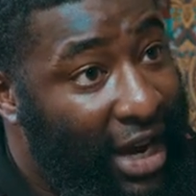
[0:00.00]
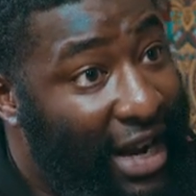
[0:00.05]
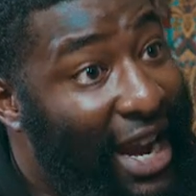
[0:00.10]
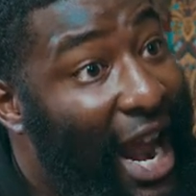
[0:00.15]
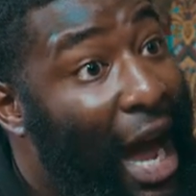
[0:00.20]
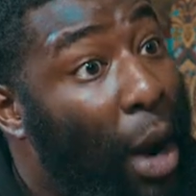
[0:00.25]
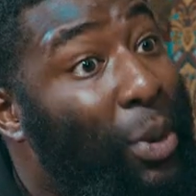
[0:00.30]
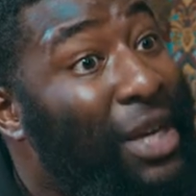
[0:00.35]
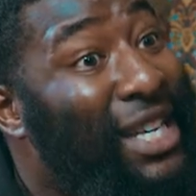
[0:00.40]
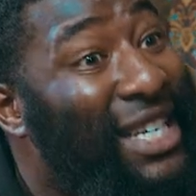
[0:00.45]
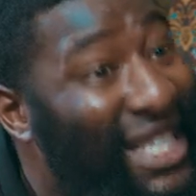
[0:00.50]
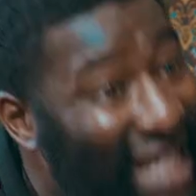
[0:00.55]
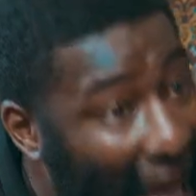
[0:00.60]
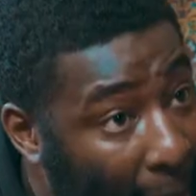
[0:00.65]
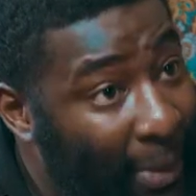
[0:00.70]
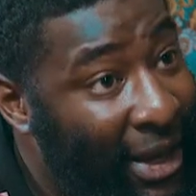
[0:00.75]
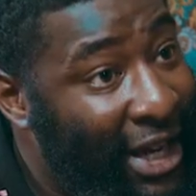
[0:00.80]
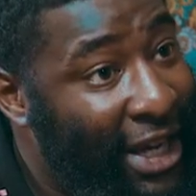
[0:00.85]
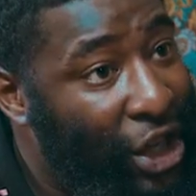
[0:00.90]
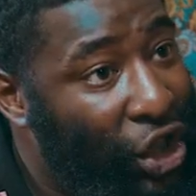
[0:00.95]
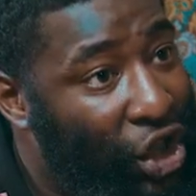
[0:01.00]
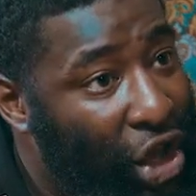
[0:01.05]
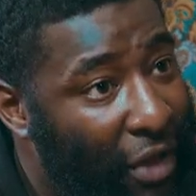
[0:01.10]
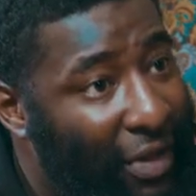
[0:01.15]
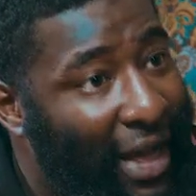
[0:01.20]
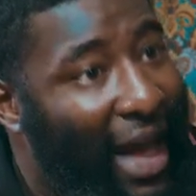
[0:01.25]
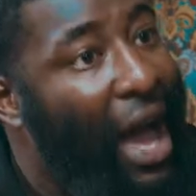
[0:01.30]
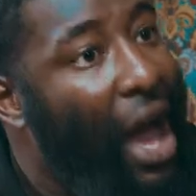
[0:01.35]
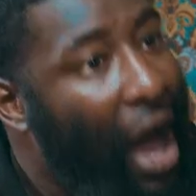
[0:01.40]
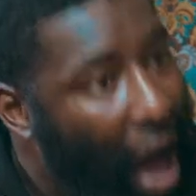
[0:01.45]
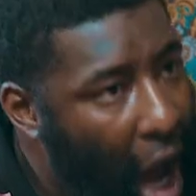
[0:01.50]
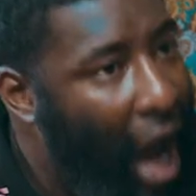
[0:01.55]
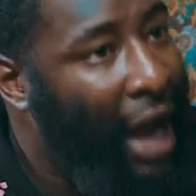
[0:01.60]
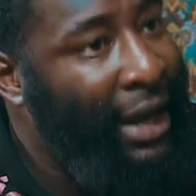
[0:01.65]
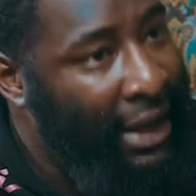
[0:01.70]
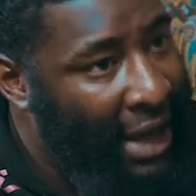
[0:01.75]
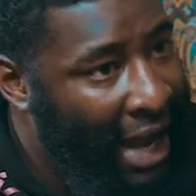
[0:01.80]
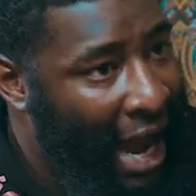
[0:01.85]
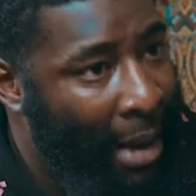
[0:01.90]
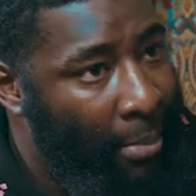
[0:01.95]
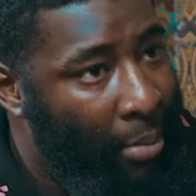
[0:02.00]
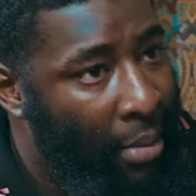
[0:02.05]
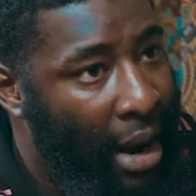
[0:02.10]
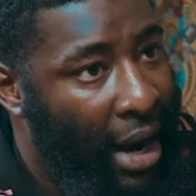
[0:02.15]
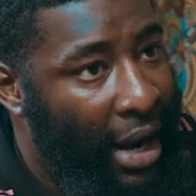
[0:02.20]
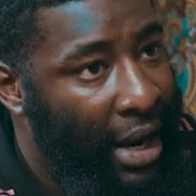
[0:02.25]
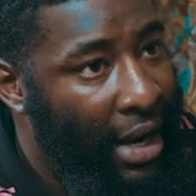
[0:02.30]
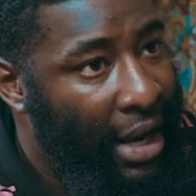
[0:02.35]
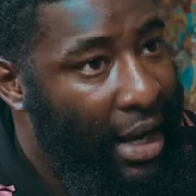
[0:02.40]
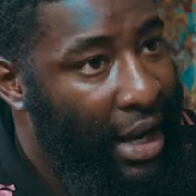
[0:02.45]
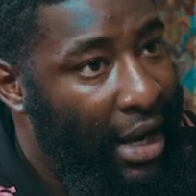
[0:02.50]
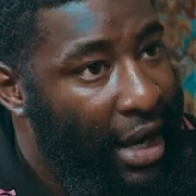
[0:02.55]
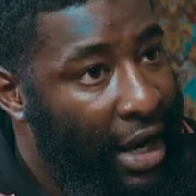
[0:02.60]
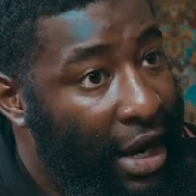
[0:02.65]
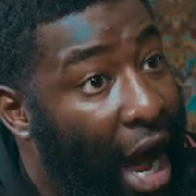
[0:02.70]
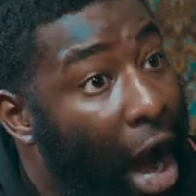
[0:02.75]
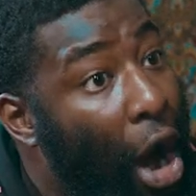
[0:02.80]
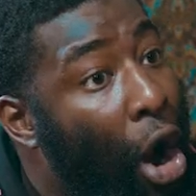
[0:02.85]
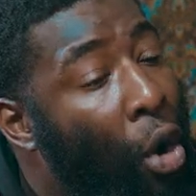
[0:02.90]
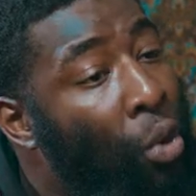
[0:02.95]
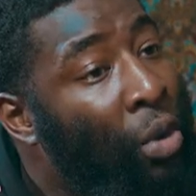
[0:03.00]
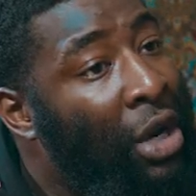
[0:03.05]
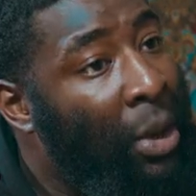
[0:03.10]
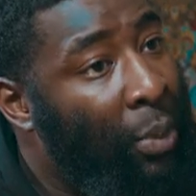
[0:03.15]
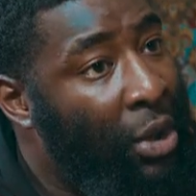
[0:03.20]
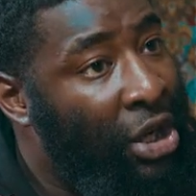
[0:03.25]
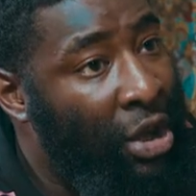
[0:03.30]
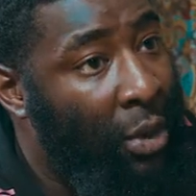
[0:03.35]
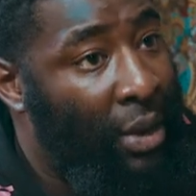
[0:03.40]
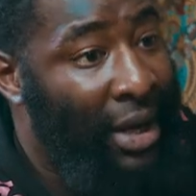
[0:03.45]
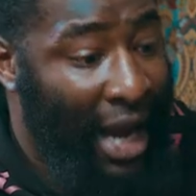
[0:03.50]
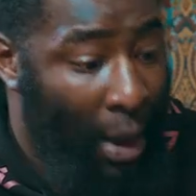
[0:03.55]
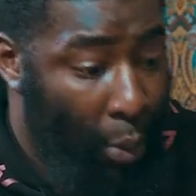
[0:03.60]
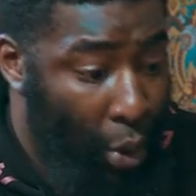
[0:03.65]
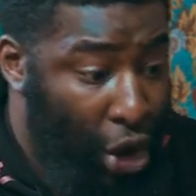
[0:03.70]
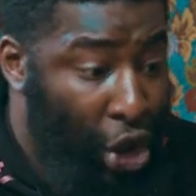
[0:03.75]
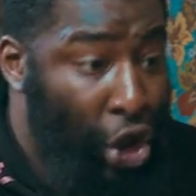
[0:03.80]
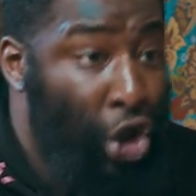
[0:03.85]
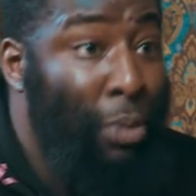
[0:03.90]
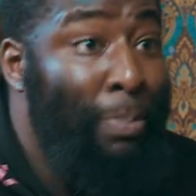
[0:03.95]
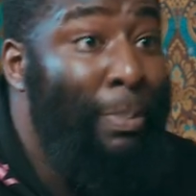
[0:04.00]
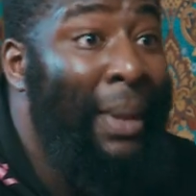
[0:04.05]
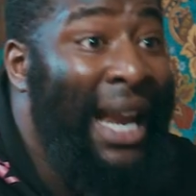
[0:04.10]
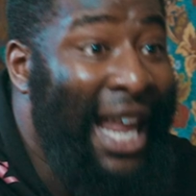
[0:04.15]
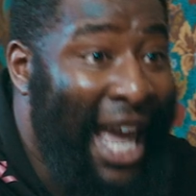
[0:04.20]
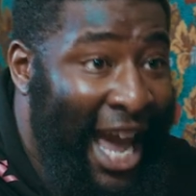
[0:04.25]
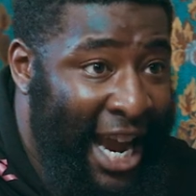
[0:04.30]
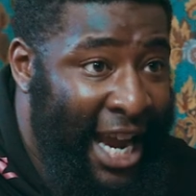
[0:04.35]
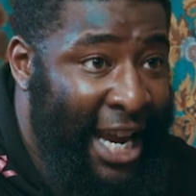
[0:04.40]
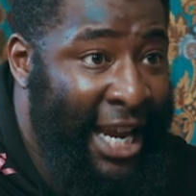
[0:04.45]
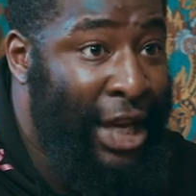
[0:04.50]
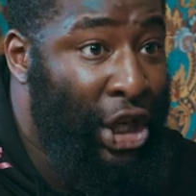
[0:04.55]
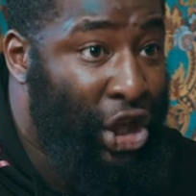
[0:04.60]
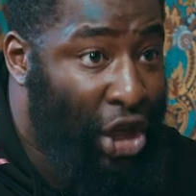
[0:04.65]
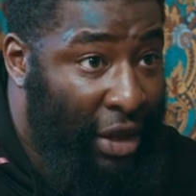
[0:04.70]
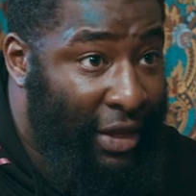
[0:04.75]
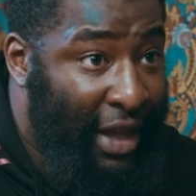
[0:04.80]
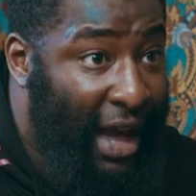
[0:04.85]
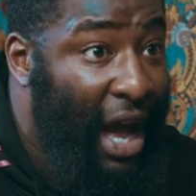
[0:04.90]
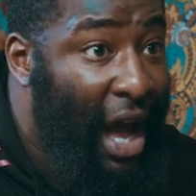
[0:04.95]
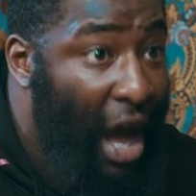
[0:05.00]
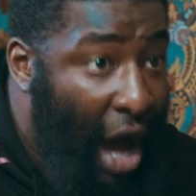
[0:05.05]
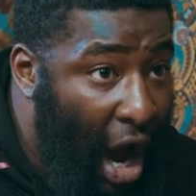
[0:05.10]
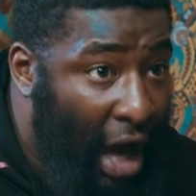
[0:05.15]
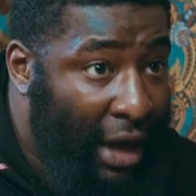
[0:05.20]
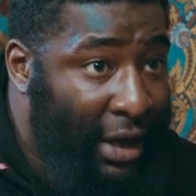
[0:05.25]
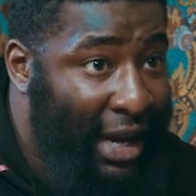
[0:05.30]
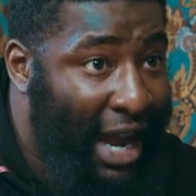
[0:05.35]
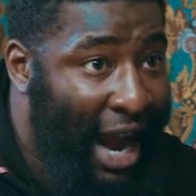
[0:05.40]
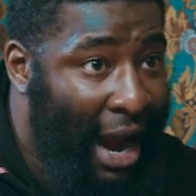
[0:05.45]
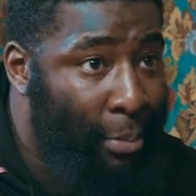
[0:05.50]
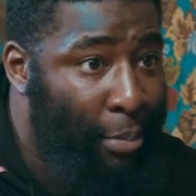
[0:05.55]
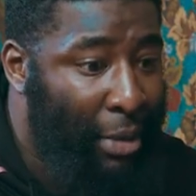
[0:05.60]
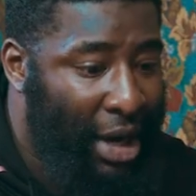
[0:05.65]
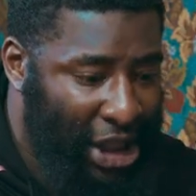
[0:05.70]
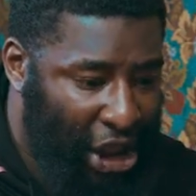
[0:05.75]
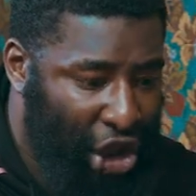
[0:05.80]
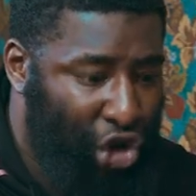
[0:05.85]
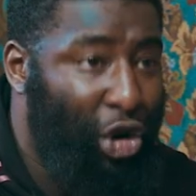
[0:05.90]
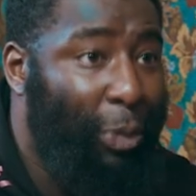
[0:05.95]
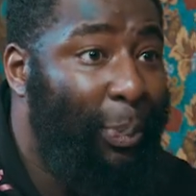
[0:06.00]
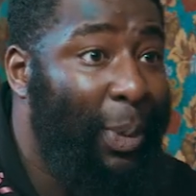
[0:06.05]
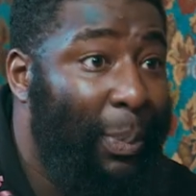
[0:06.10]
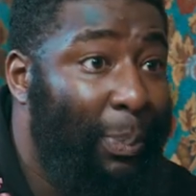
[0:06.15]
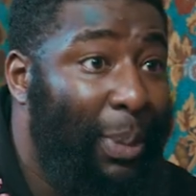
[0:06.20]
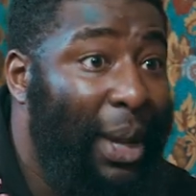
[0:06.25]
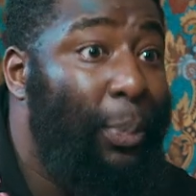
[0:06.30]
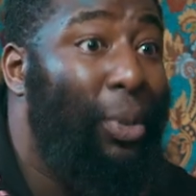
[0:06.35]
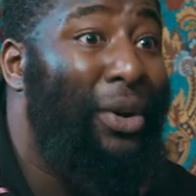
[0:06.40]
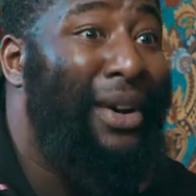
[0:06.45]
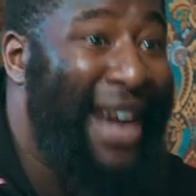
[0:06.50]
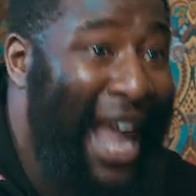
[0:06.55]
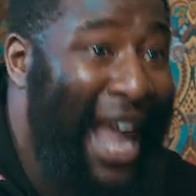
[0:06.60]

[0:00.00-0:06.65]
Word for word: Now we're stabbing each other on camera. Not only we're doing that, we're humiliating each other on camera, stripping people